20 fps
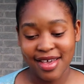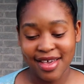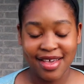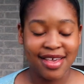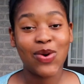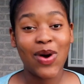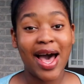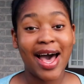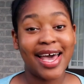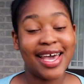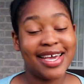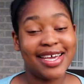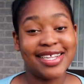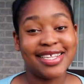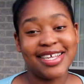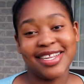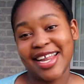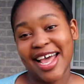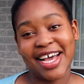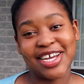So I
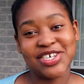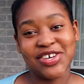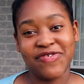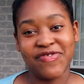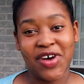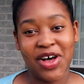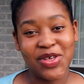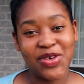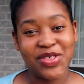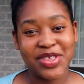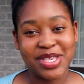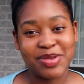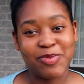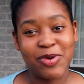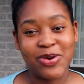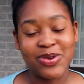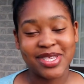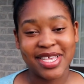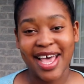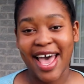didn't actually follow this
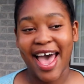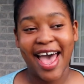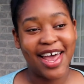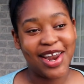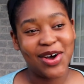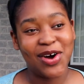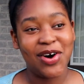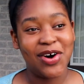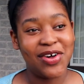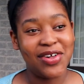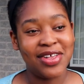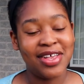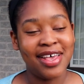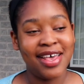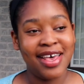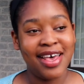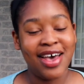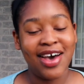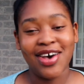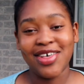post at all,
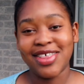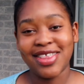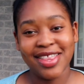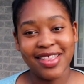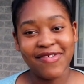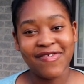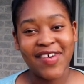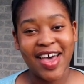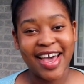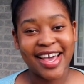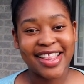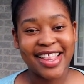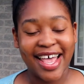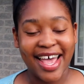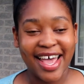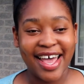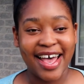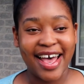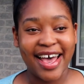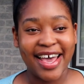other than the fact
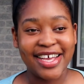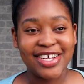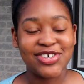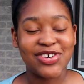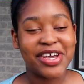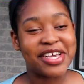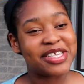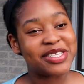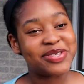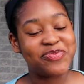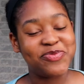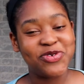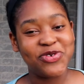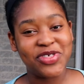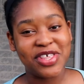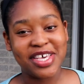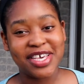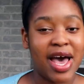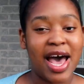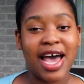that I drank
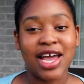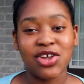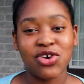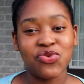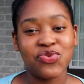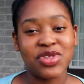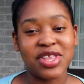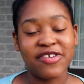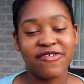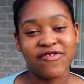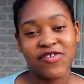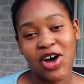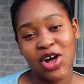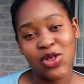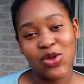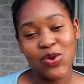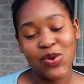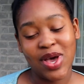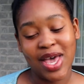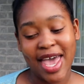smoothies. But I don't really
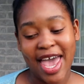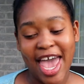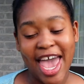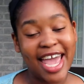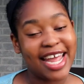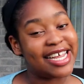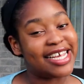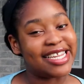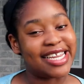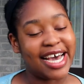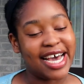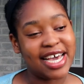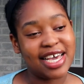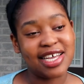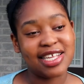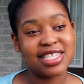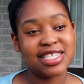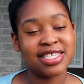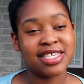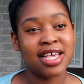follow any
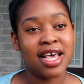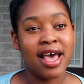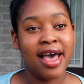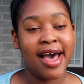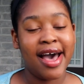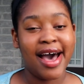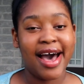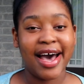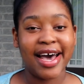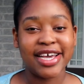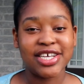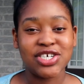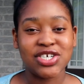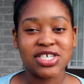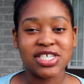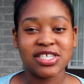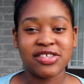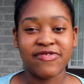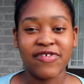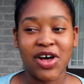diets. I
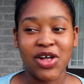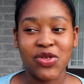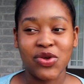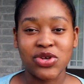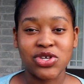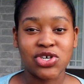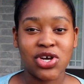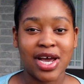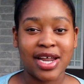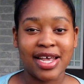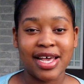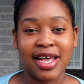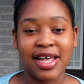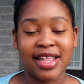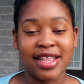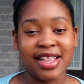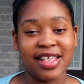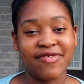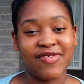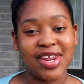just follow trying
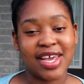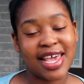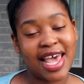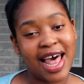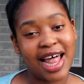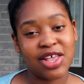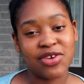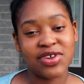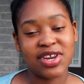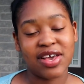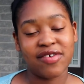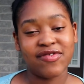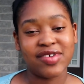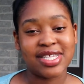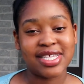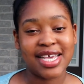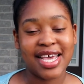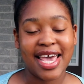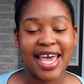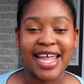to live in a calorie
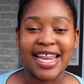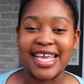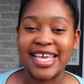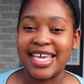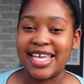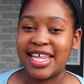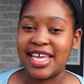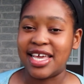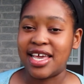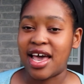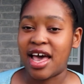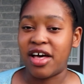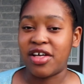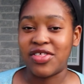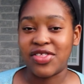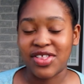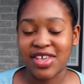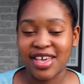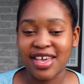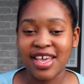deficit and eating
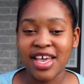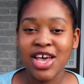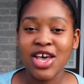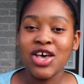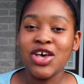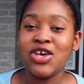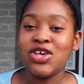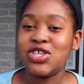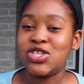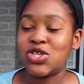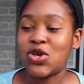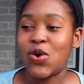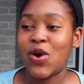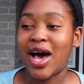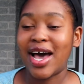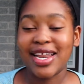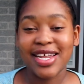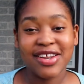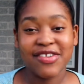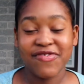healthy. So
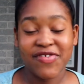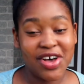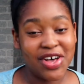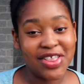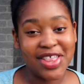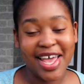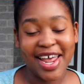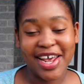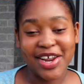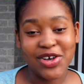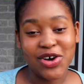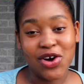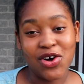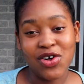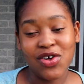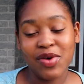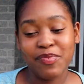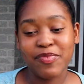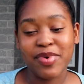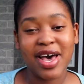I didn't follow that at
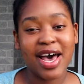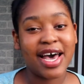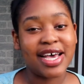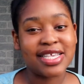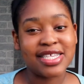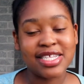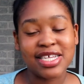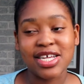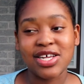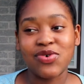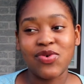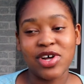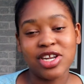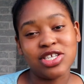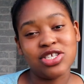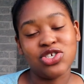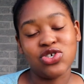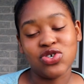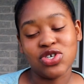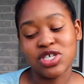all, but I still
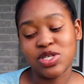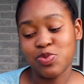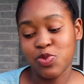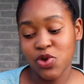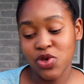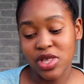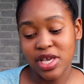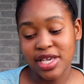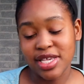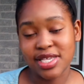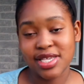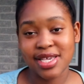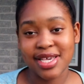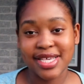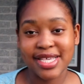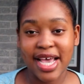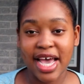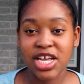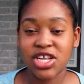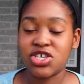wanted to drink smoothies
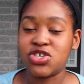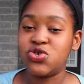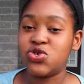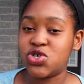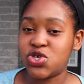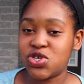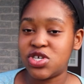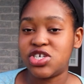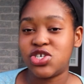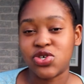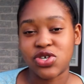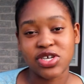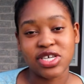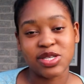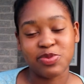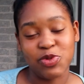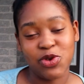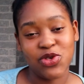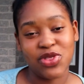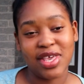because I usually drink a
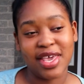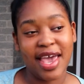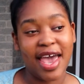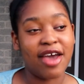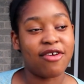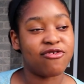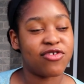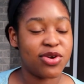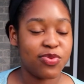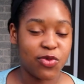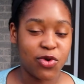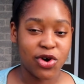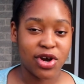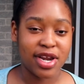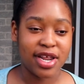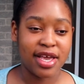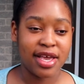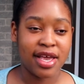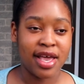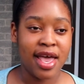smoothie every
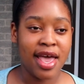morning.